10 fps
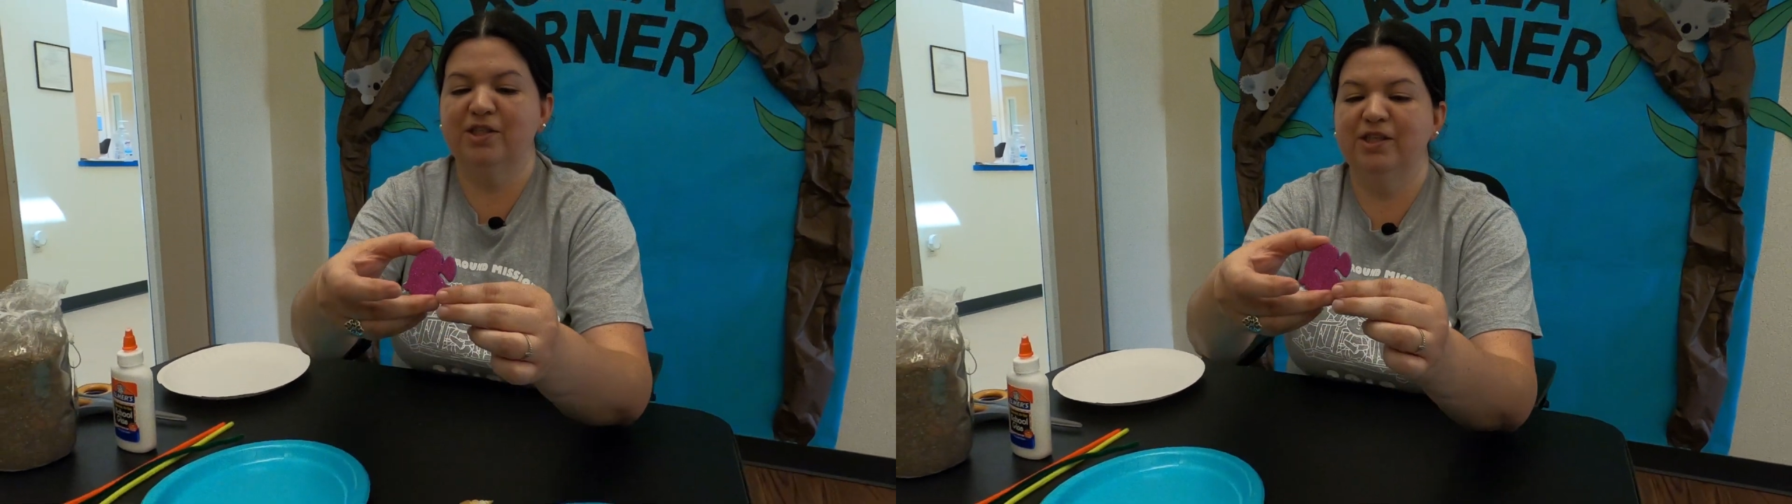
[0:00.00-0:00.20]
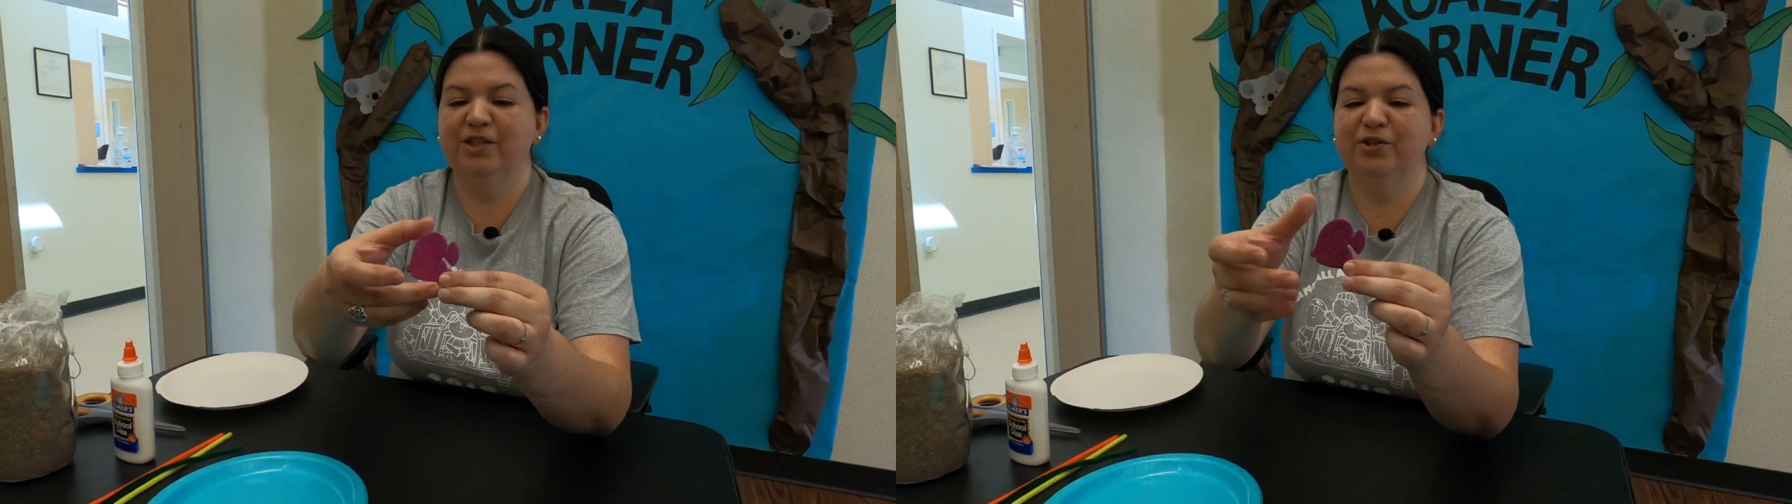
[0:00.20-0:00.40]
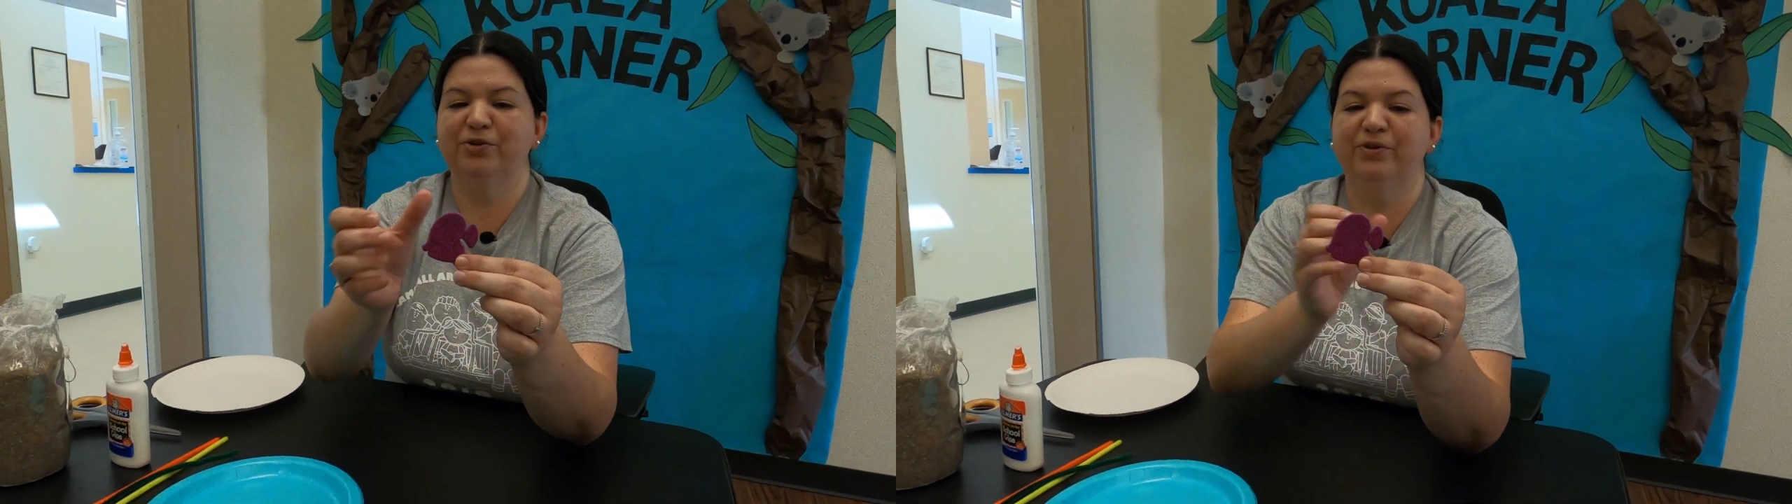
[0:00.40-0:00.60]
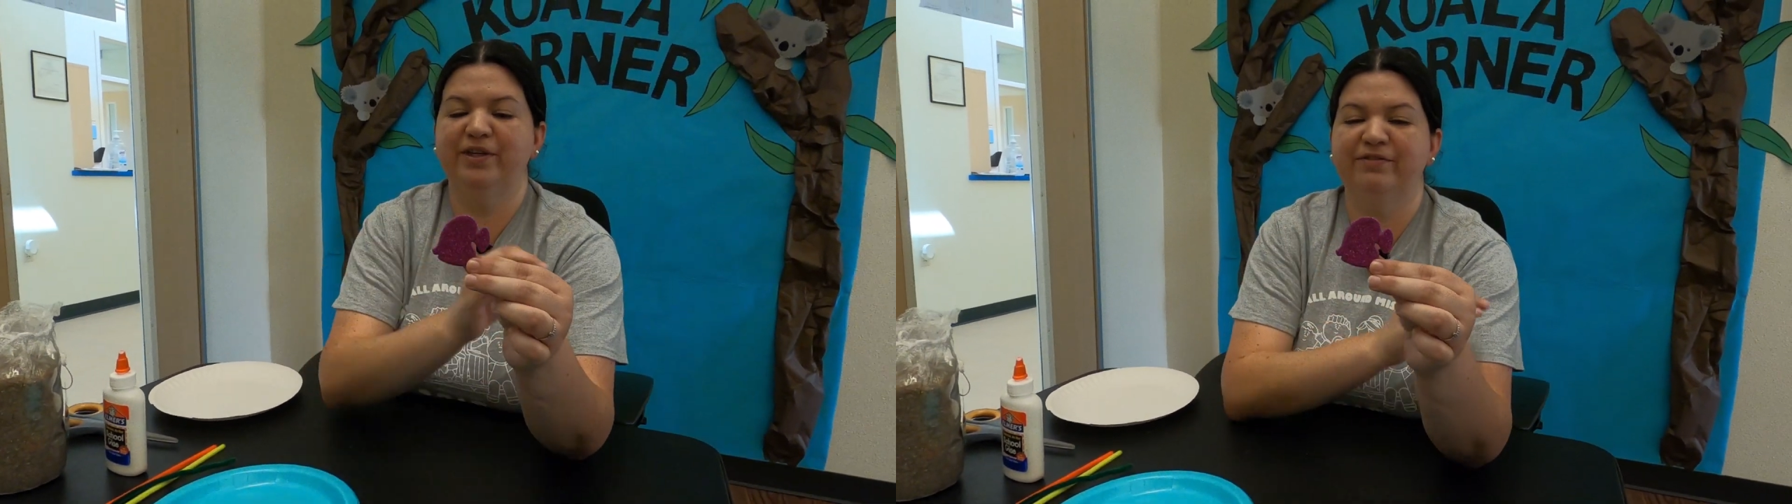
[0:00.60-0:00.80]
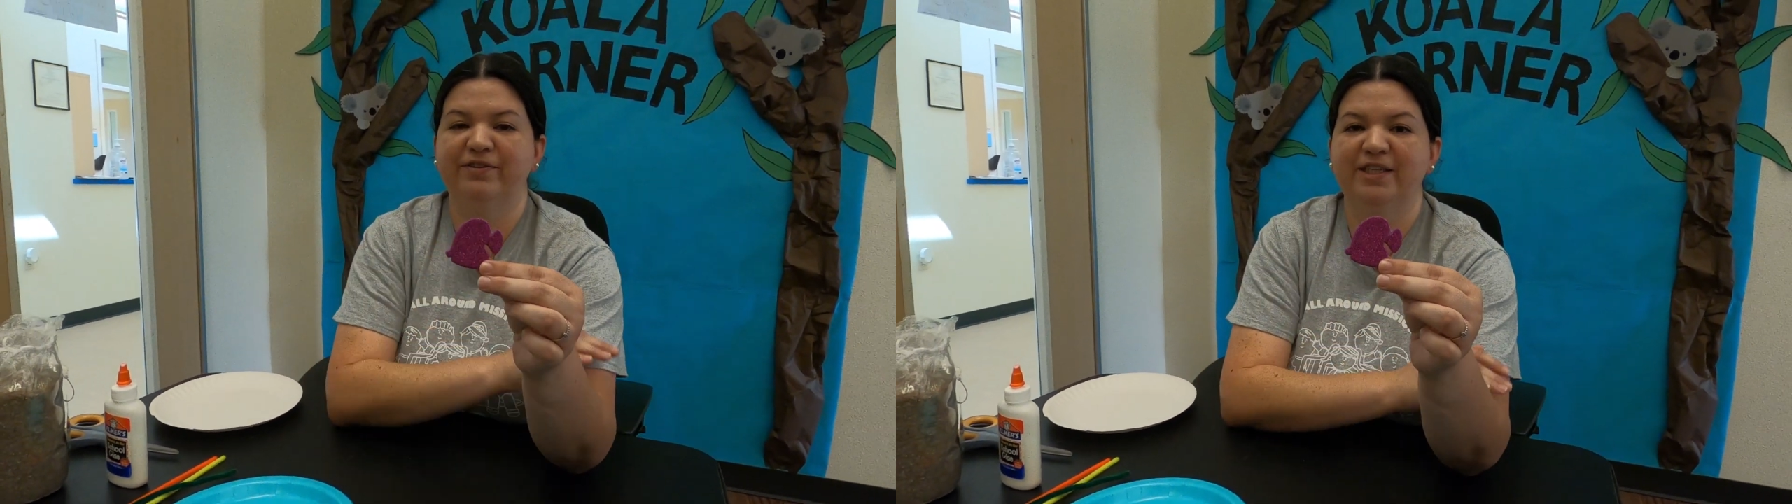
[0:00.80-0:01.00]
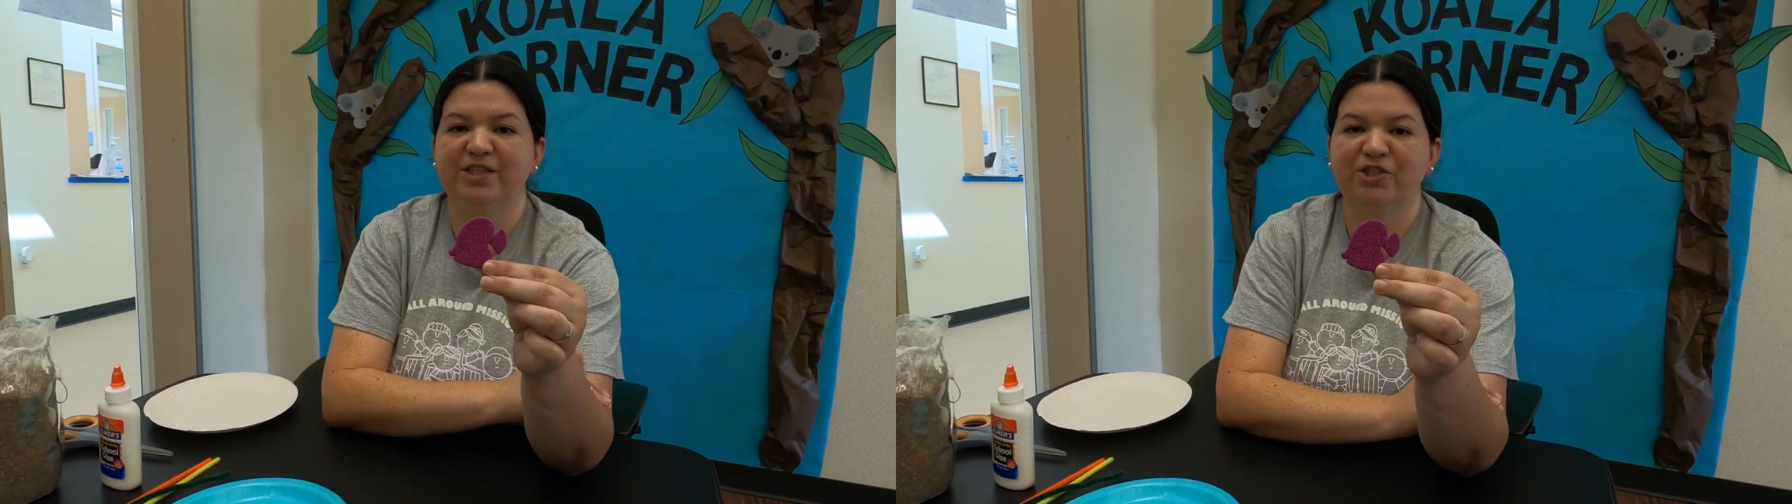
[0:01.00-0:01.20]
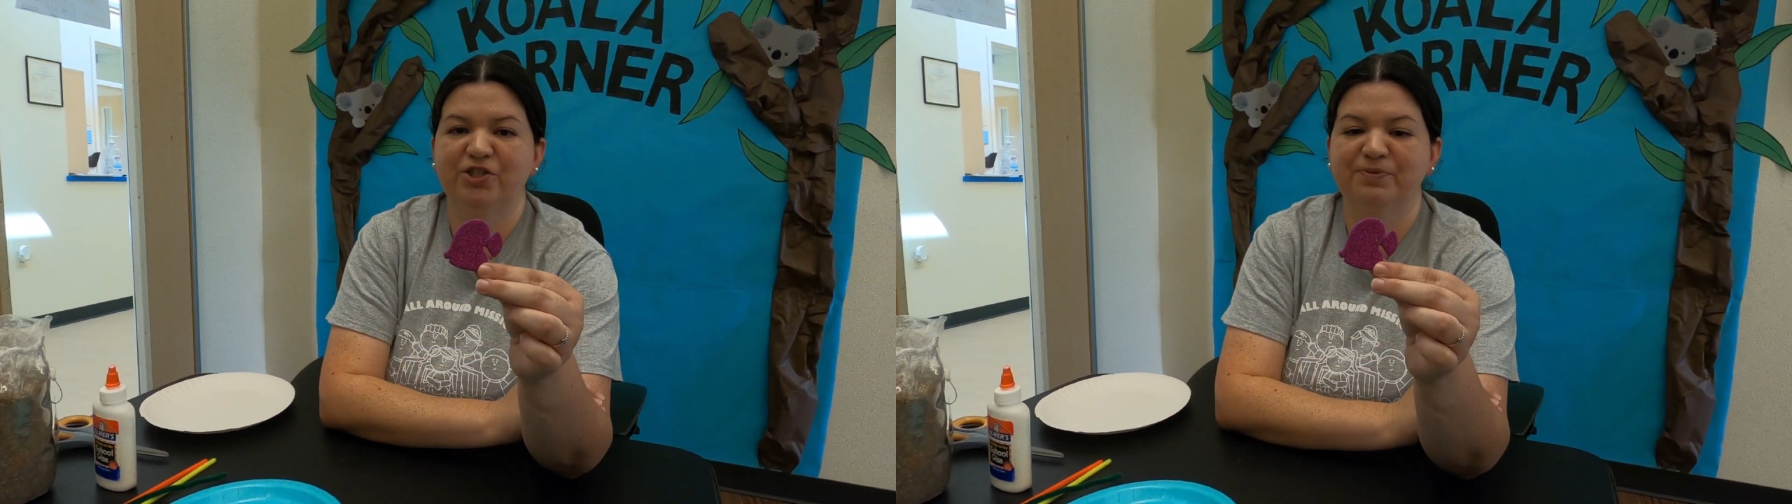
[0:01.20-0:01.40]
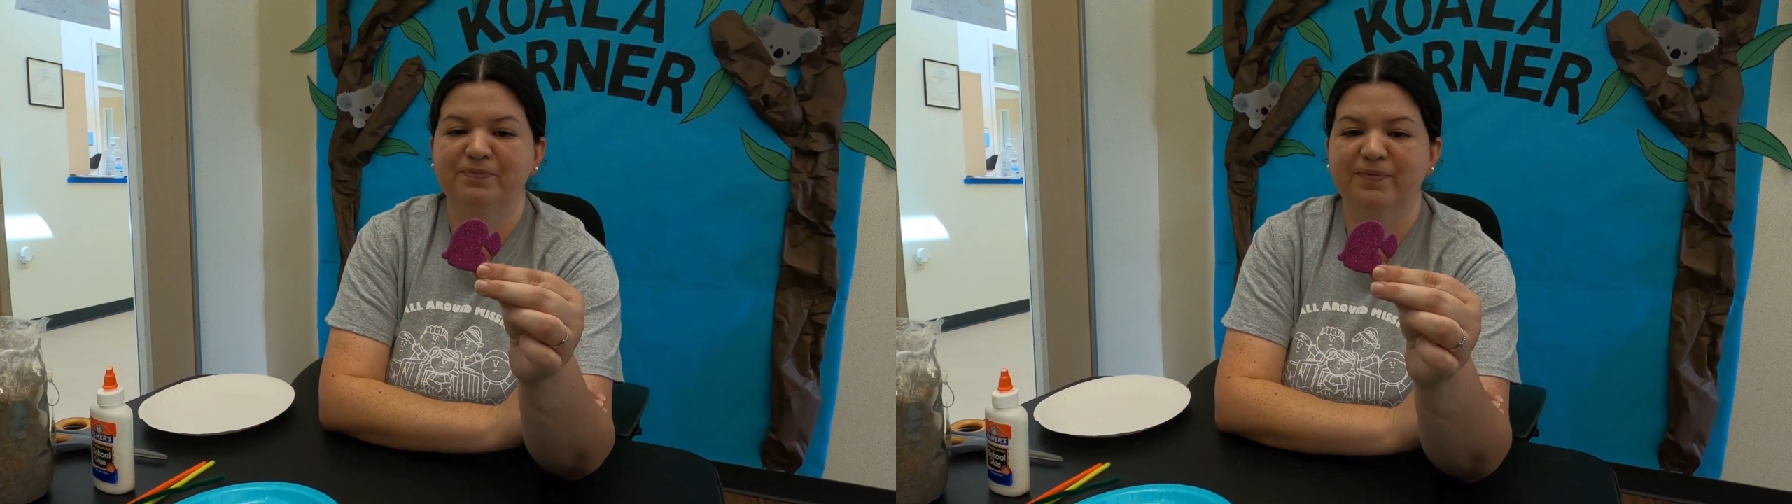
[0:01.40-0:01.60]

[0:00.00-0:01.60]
glittery fish.